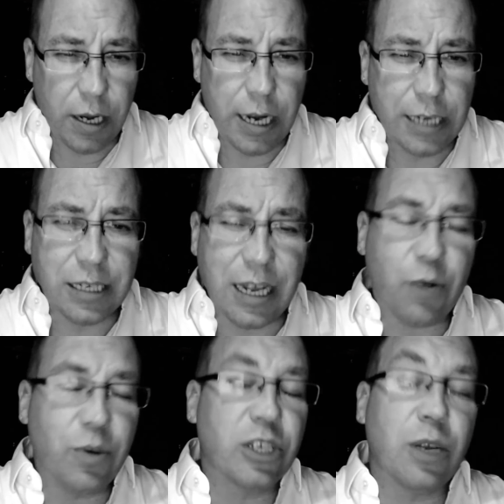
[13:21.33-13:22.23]
it's like
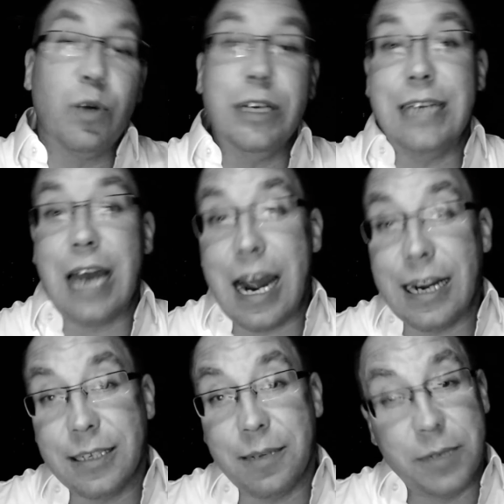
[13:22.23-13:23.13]
when someone
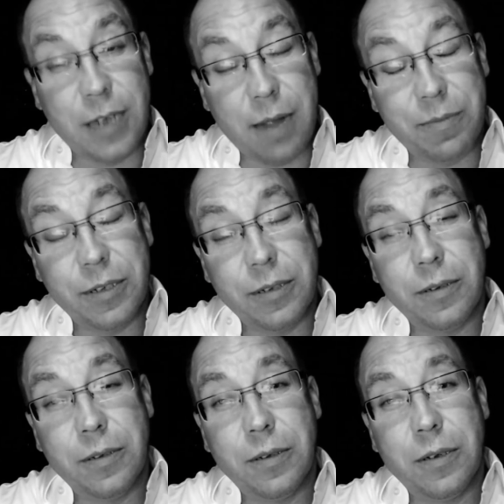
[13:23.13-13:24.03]
dies sometimes.
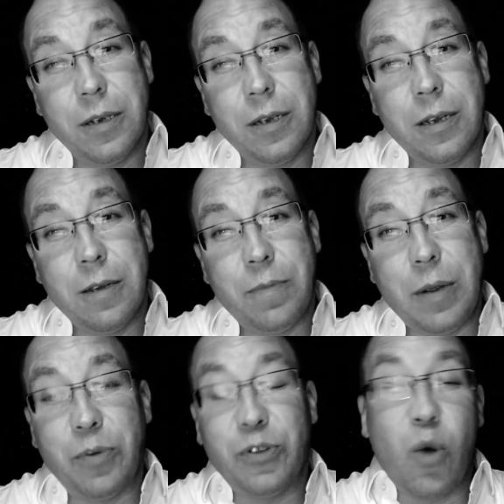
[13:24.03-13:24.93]

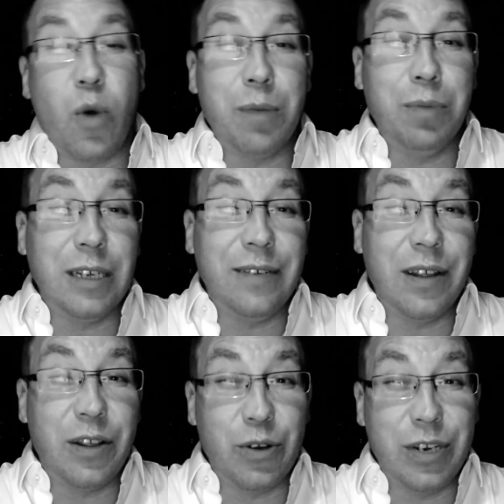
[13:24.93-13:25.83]
People don't want to believe
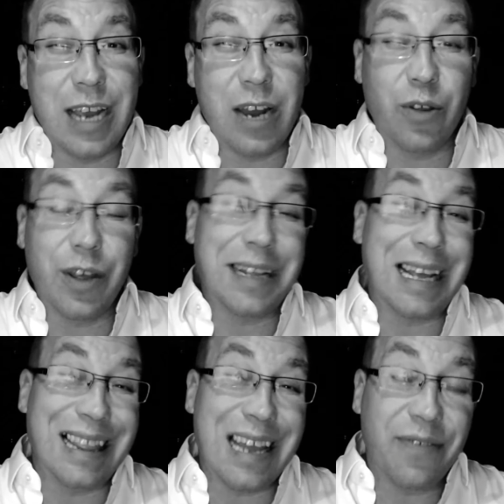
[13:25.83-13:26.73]
that they're dead or that they
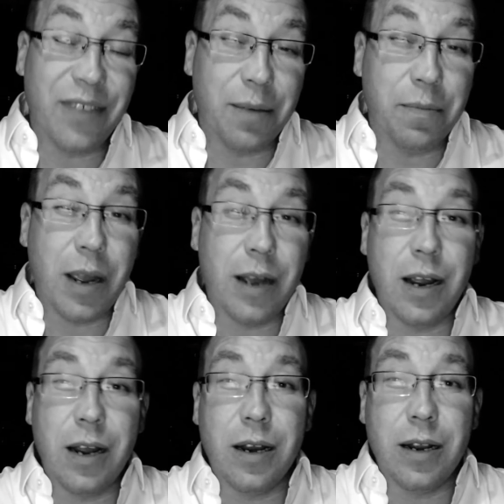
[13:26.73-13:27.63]
left them.
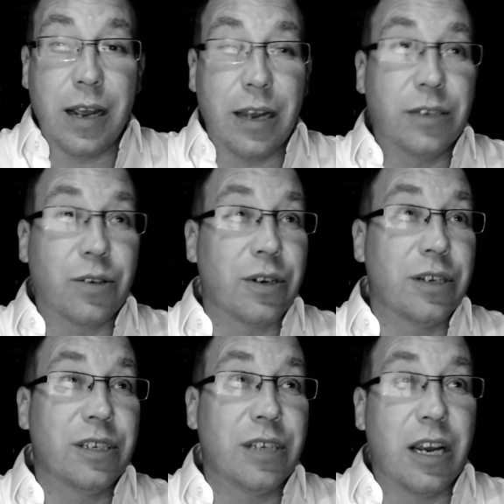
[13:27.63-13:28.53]
And they start to
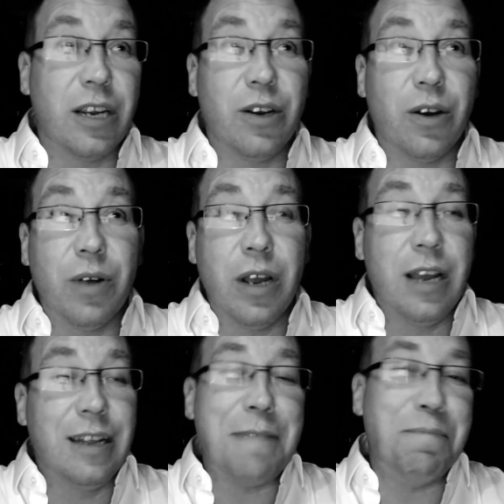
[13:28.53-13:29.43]
say,
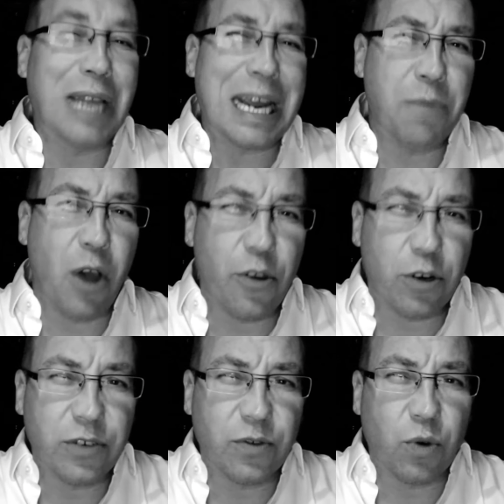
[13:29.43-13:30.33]
they blame
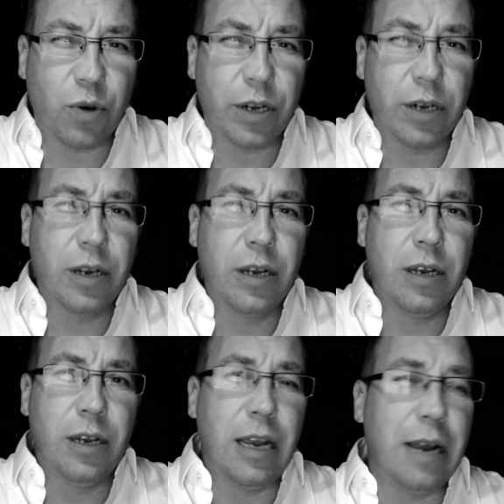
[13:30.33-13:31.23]
others for it.
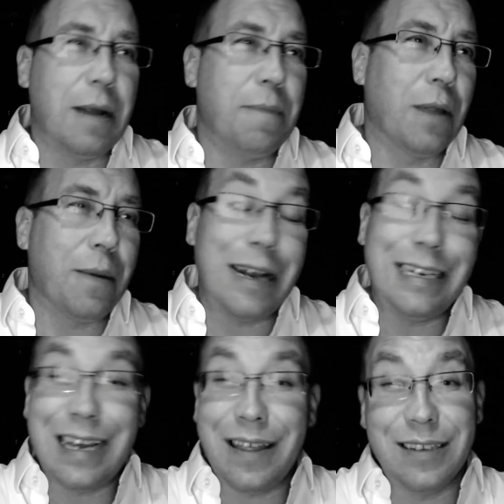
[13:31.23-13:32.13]
And
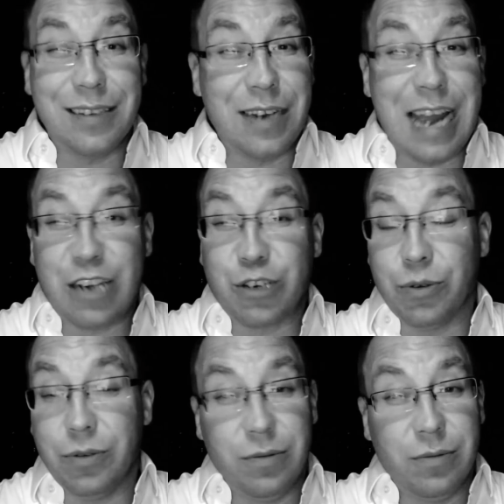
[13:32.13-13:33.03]
death is a natural